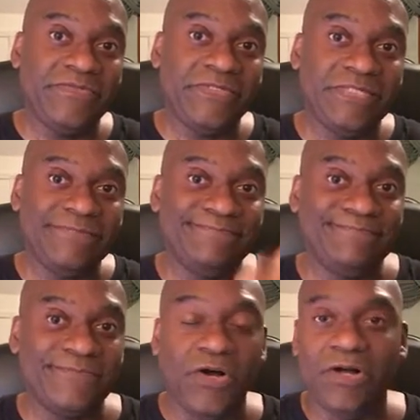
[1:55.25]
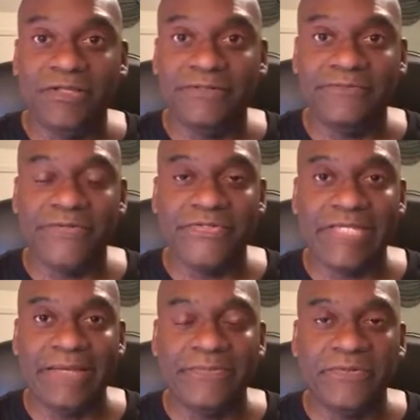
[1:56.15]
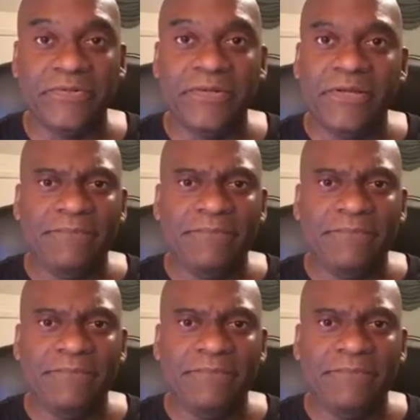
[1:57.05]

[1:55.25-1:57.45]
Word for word: lives in Auckland, for example, or